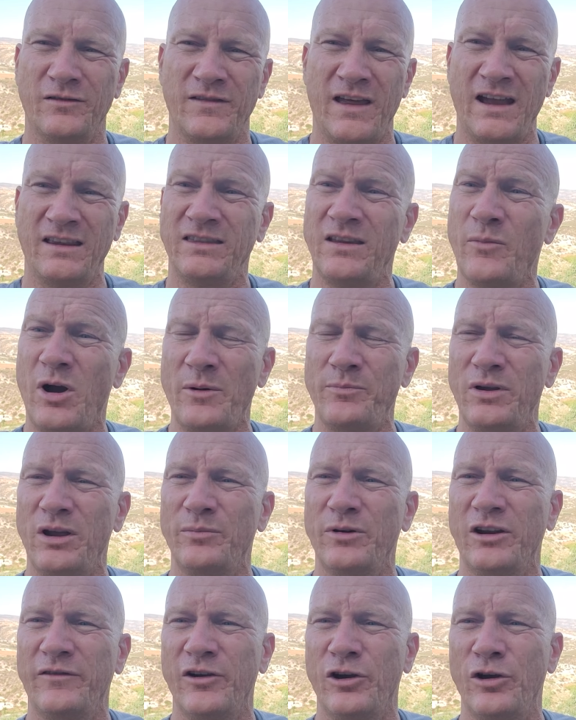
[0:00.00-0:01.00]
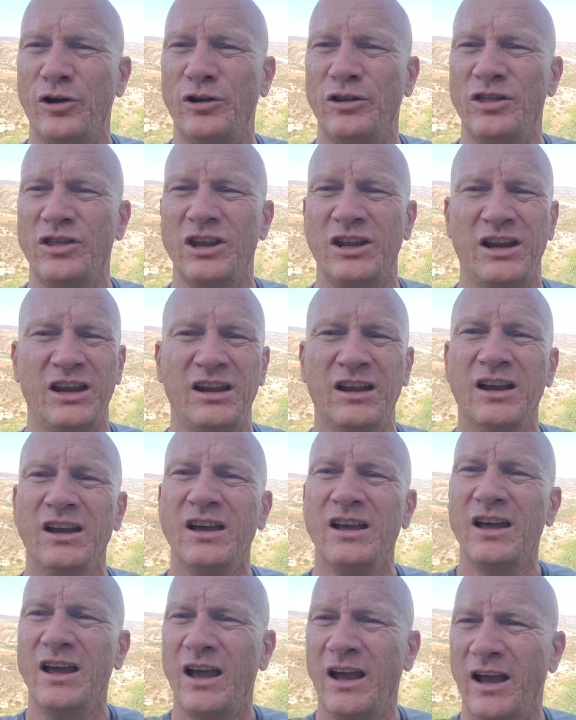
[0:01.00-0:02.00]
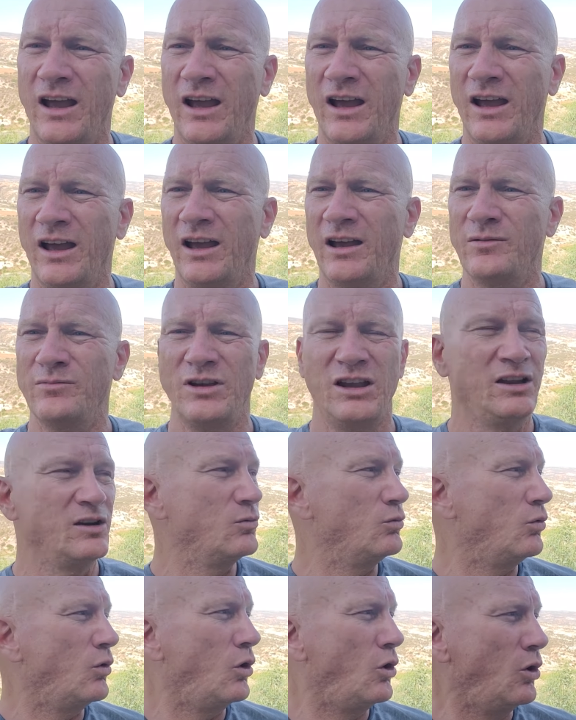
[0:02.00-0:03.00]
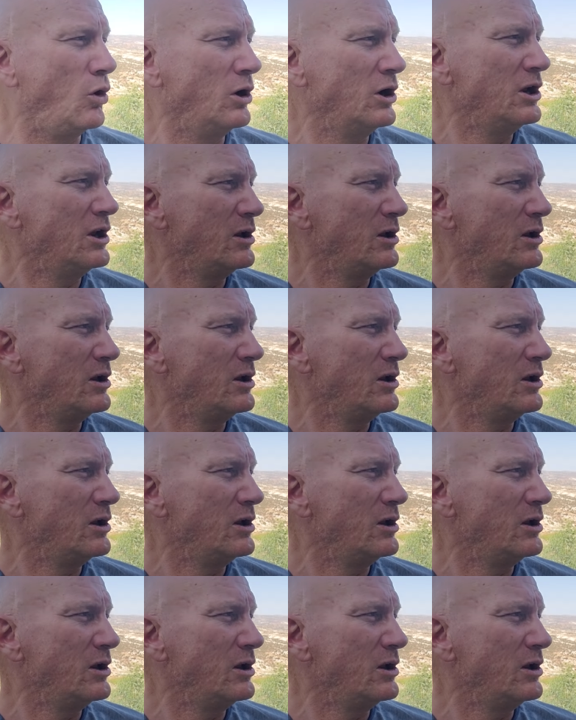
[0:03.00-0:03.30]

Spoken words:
that. There might be a bit of a herd thinning in a war.